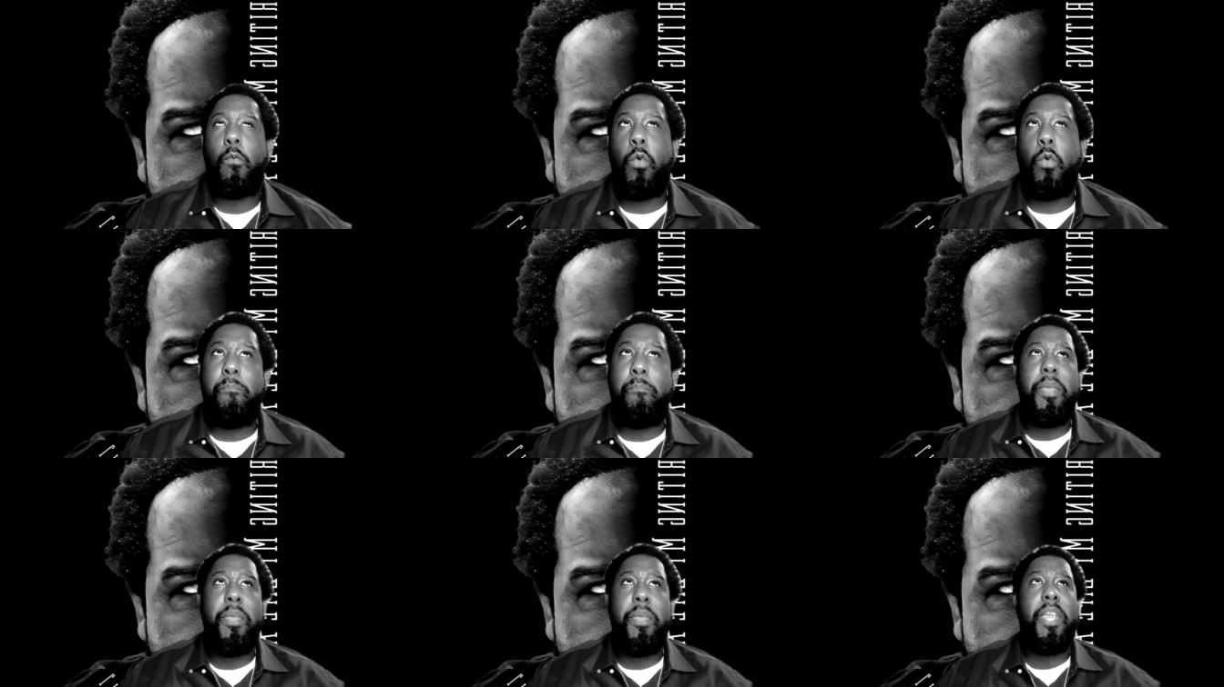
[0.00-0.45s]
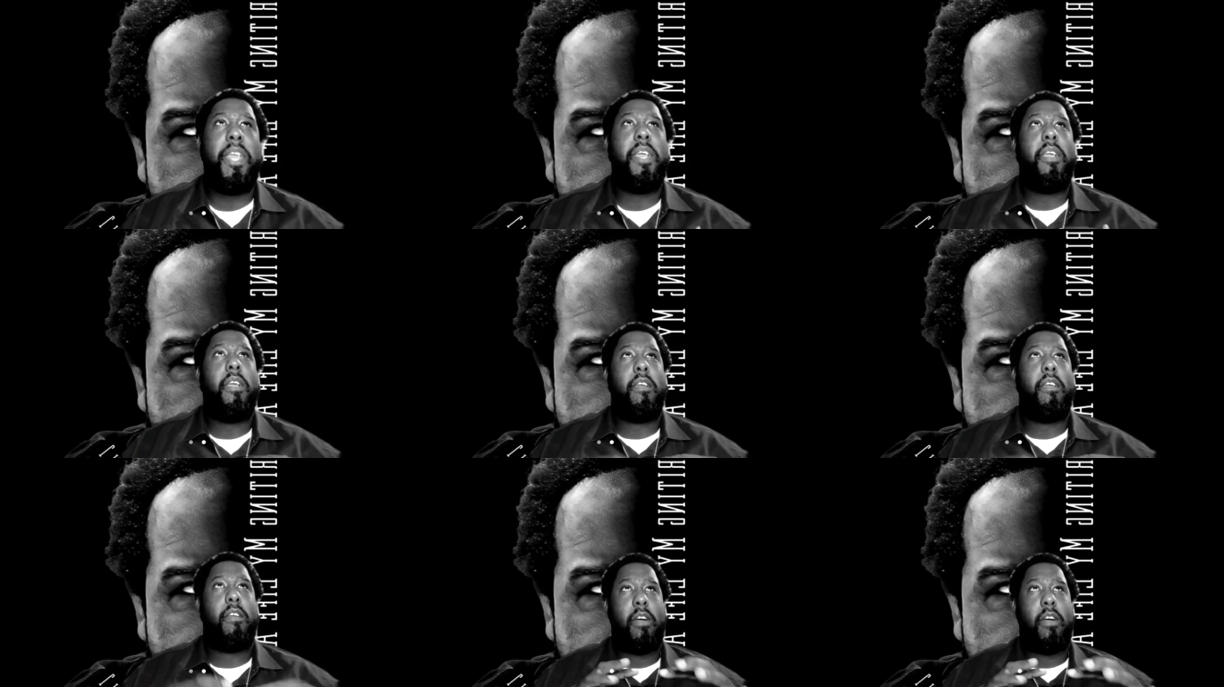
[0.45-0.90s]
With
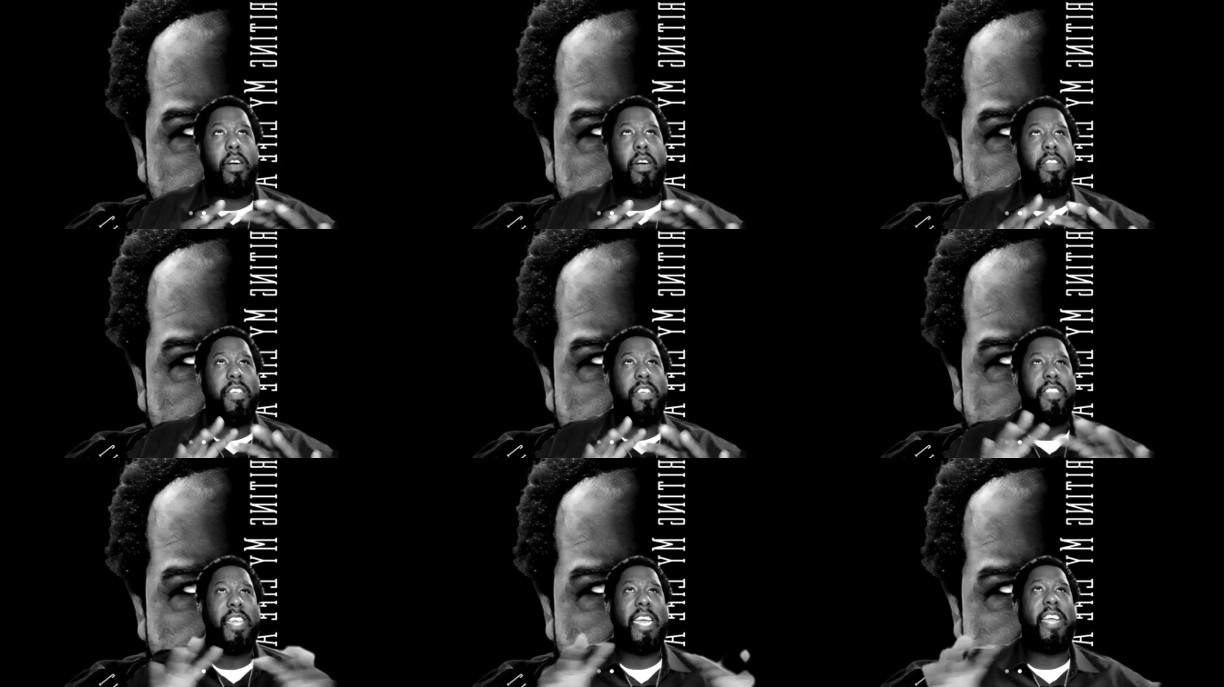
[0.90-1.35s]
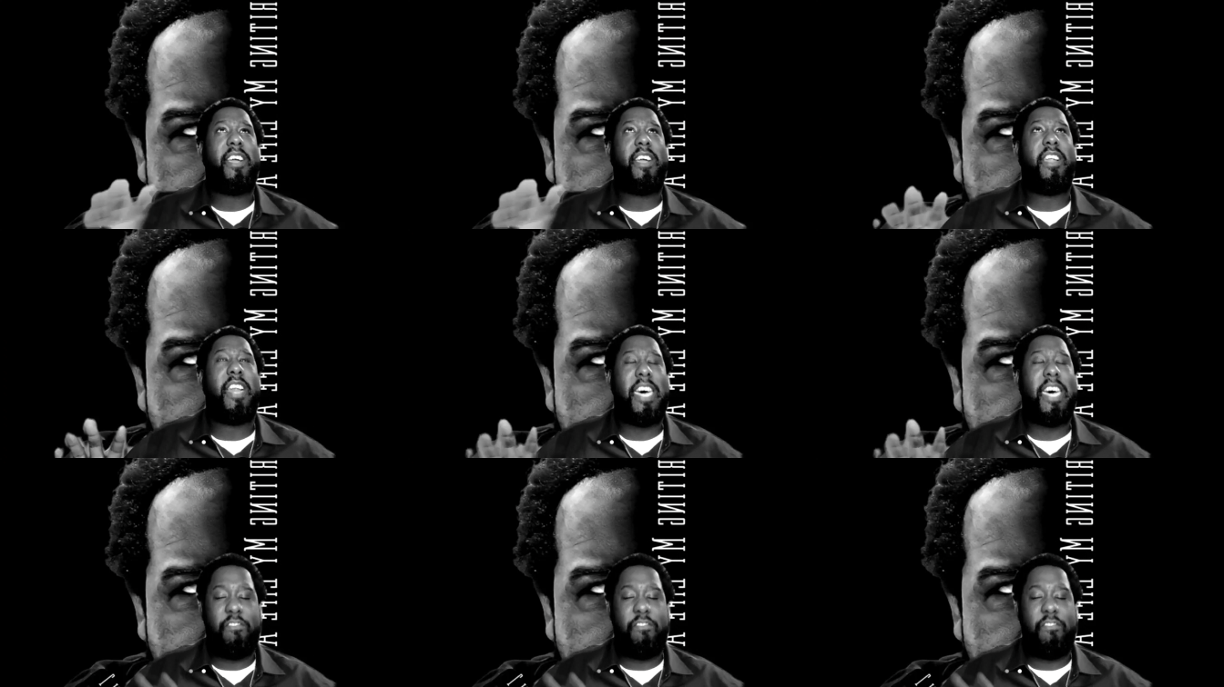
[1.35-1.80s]
me, on a
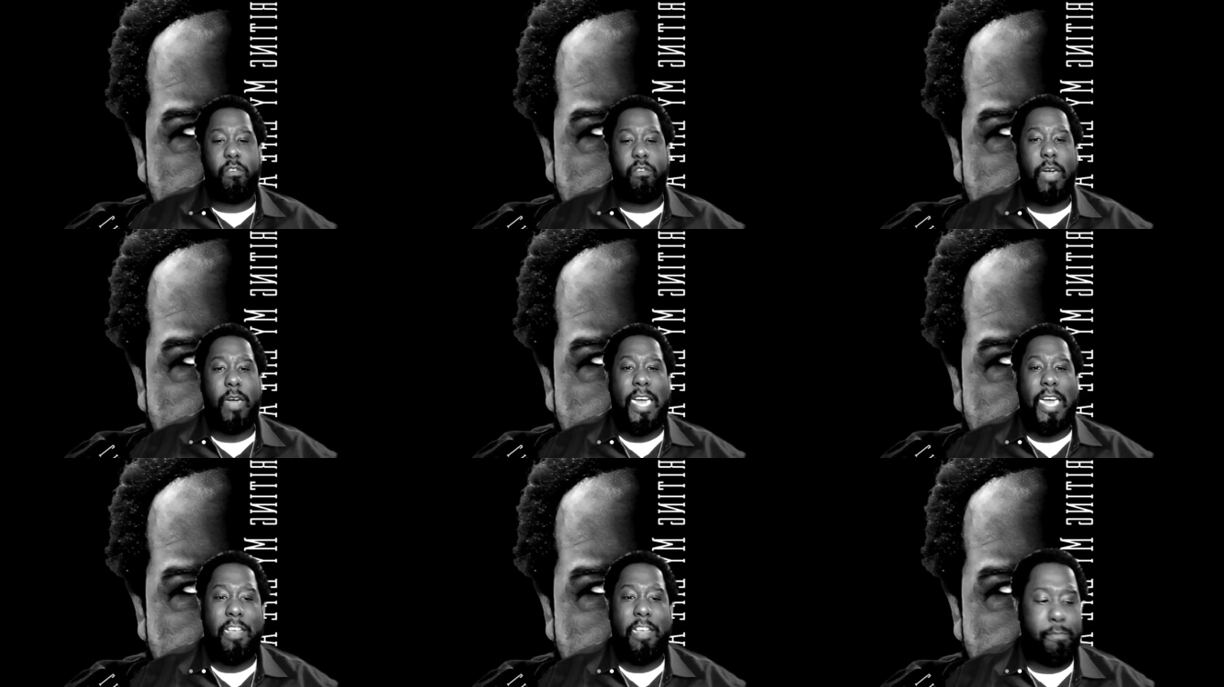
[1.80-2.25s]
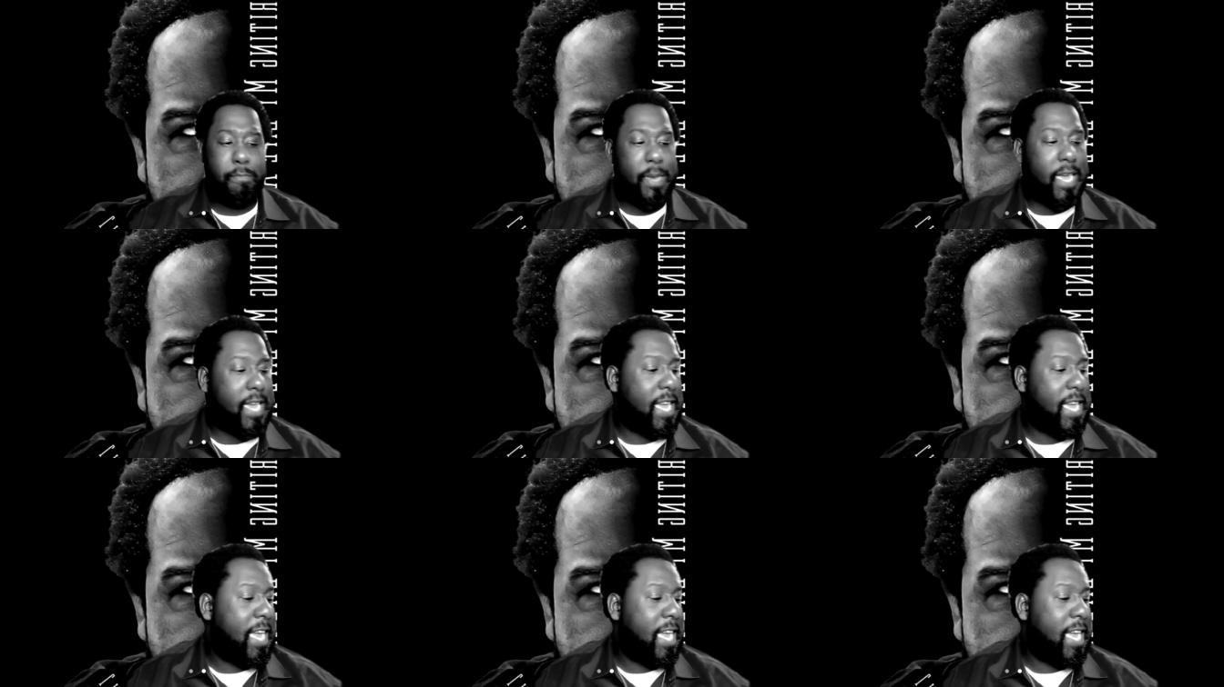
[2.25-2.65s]
psychological aspect,